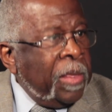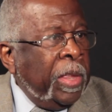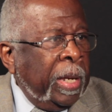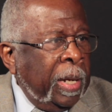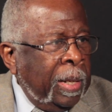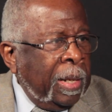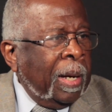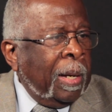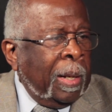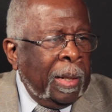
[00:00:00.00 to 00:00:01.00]
then
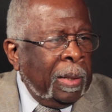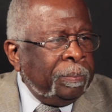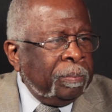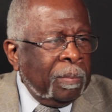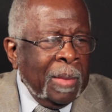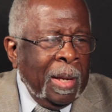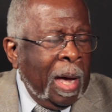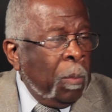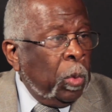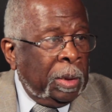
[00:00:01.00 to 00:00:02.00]

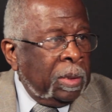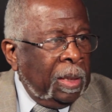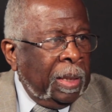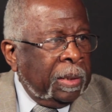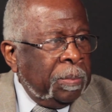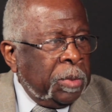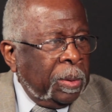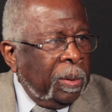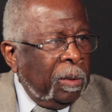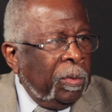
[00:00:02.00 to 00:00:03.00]
I'm willing to let them
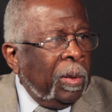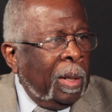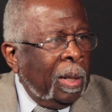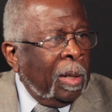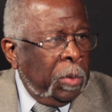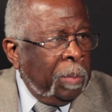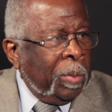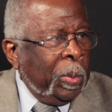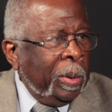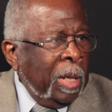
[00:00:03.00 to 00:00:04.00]
serve on the
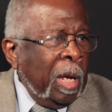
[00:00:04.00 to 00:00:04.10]
board.